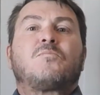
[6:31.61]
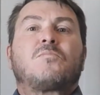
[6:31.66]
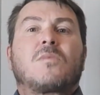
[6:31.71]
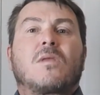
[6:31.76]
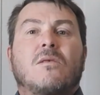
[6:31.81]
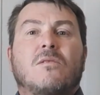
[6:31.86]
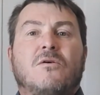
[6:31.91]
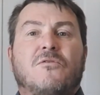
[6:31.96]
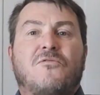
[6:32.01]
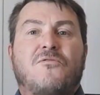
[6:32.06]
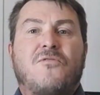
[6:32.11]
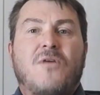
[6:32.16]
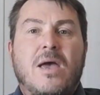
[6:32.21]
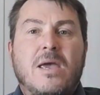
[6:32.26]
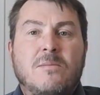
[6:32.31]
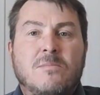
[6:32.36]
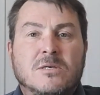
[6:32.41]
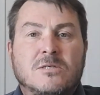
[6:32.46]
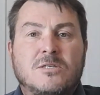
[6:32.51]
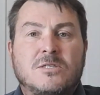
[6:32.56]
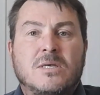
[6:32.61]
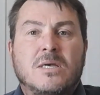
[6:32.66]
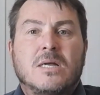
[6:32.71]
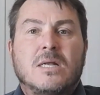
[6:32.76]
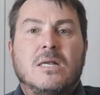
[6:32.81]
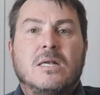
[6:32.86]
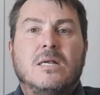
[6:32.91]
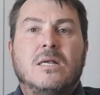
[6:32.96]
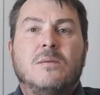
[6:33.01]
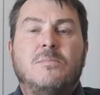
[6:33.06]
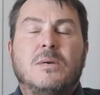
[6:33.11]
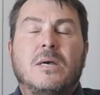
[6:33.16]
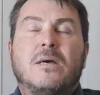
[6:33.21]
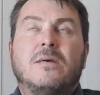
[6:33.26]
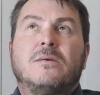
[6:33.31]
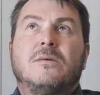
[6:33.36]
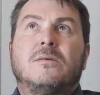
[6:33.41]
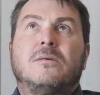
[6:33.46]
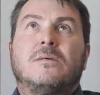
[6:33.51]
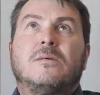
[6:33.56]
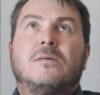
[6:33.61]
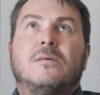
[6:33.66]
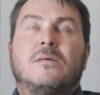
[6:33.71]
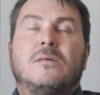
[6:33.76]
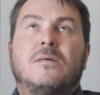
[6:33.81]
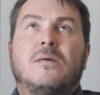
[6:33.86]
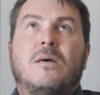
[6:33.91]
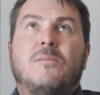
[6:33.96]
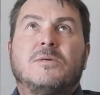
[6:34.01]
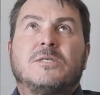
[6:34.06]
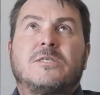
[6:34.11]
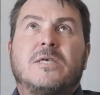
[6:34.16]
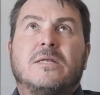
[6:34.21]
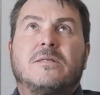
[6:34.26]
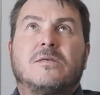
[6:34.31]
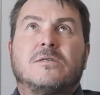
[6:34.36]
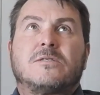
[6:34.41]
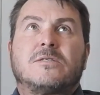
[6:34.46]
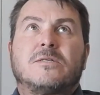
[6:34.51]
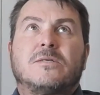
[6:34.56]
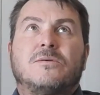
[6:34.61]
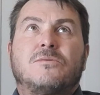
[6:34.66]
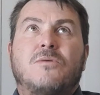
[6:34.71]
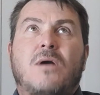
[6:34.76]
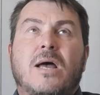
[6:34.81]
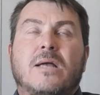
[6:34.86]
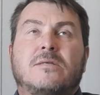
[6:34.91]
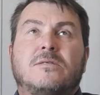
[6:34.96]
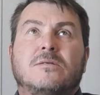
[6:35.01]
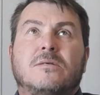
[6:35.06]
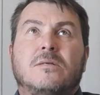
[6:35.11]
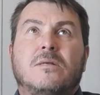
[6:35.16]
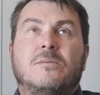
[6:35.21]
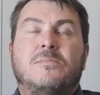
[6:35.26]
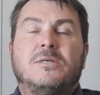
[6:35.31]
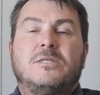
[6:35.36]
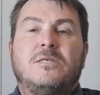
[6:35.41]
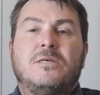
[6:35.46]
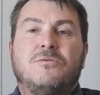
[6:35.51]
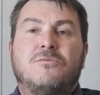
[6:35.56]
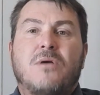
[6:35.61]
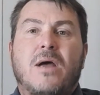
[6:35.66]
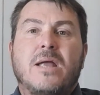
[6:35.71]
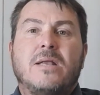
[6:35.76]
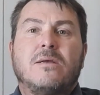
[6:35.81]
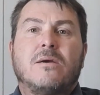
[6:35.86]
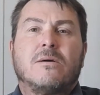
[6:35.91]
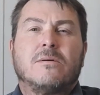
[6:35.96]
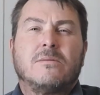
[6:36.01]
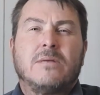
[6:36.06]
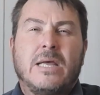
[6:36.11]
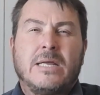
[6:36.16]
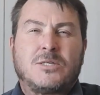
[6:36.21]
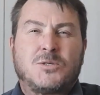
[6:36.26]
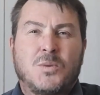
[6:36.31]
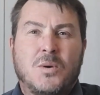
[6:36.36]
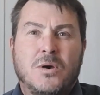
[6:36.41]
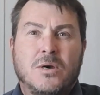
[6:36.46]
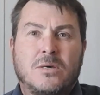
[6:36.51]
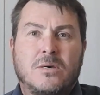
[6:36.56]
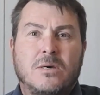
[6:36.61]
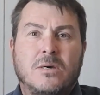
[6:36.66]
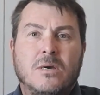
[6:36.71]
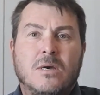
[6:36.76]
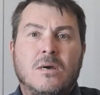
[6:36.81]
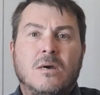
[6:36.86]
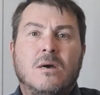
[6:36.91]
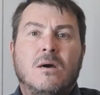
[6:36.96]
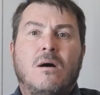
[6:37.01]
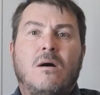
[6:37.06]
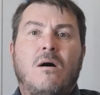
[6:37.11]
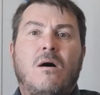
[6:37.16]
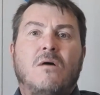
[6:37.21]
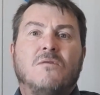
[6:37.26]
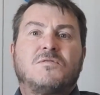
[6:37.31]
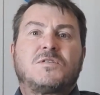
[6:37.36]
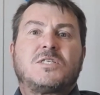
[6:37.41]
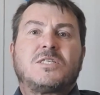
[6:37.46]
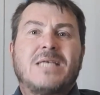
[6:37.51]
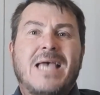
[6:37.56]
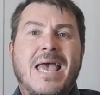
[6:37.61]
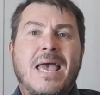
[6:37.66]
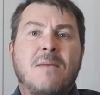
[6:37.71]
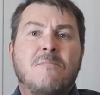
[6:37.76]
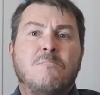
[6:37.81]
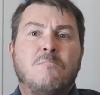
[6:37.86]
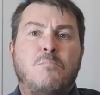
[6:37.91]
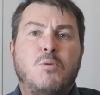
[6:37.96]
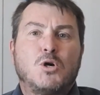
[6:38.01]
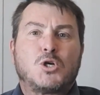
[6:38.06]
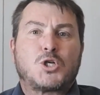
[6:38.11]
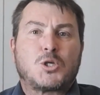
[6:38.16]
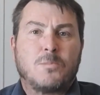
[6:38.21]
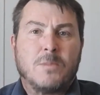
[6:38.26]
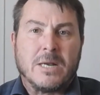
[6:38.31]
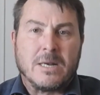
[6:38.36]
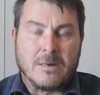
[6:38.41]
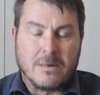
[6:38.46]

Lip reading: the famous, I must get this right, Liberty Radio Network of Sam Bushman.